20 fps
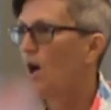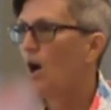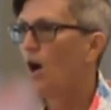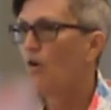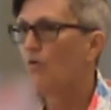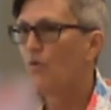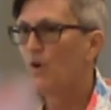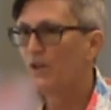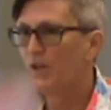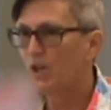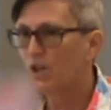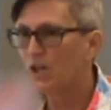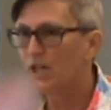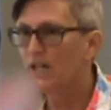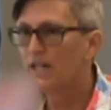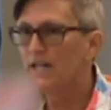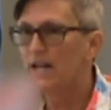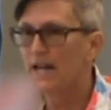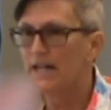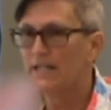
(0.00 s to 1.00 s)
of whether you're
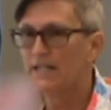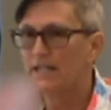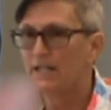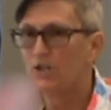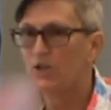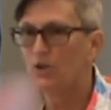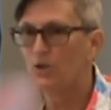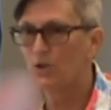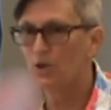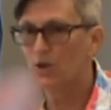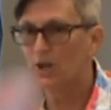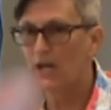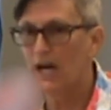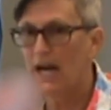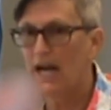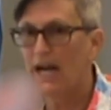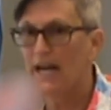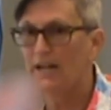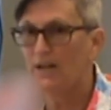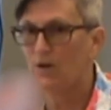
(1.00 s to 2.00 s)
connected to your
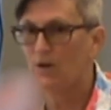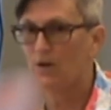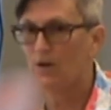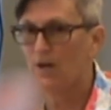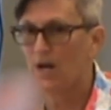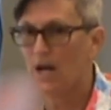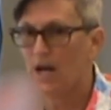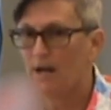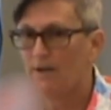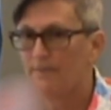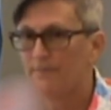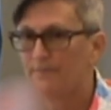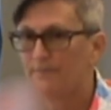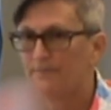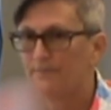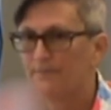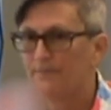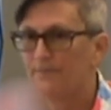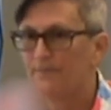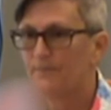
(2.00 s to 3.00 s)
guide or not.
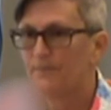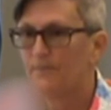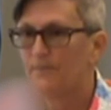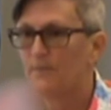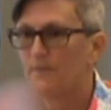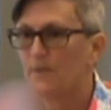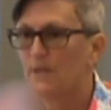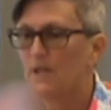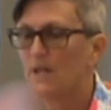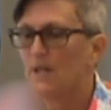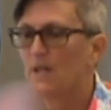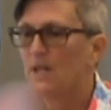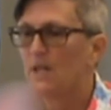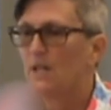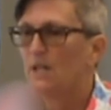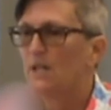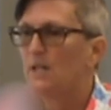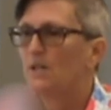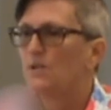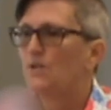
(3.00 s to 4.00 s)

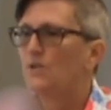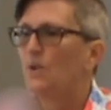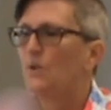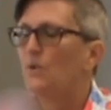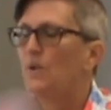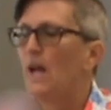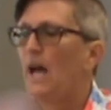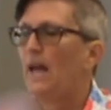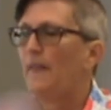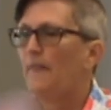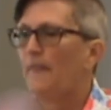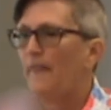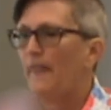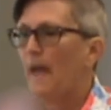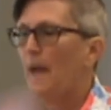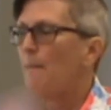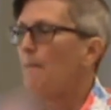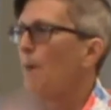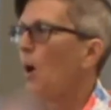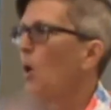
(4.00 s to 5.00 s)
So not
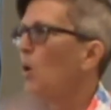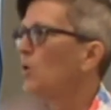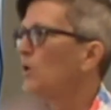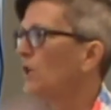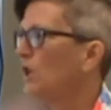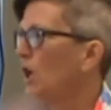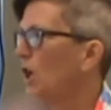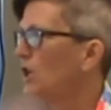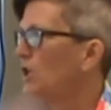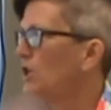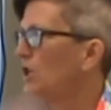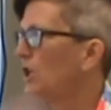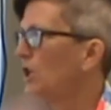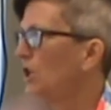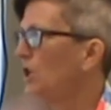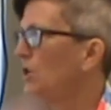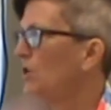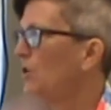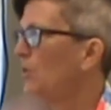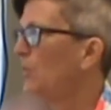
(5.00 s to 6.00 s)
them holding on to
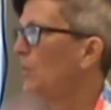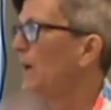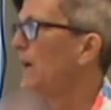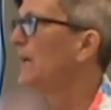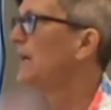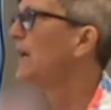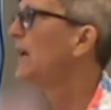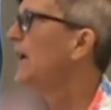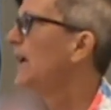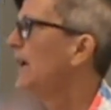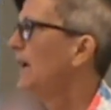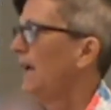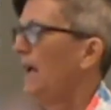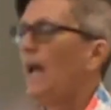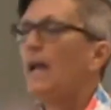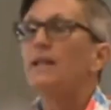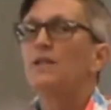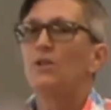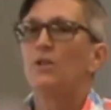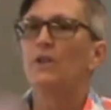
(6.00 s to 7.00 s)
you, but
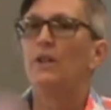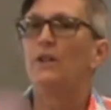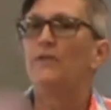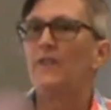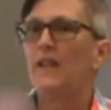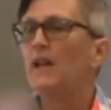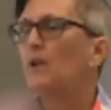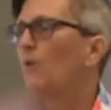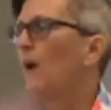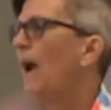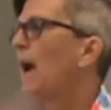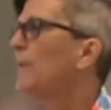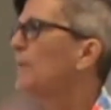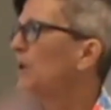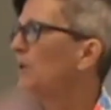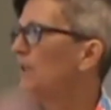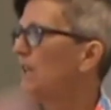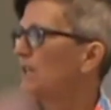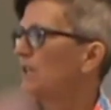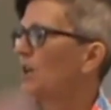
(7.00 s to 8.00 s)
and so that if they grab you
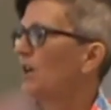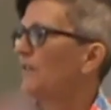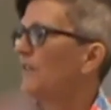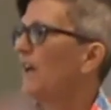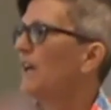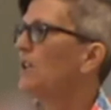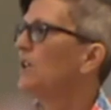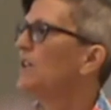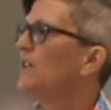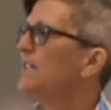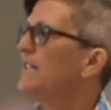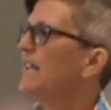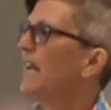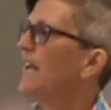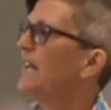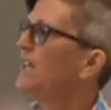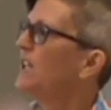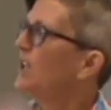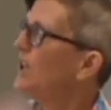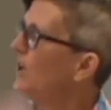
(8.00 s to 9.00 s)
and they start that, you can
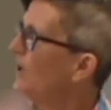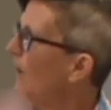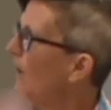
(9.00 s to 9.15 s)
say, you know,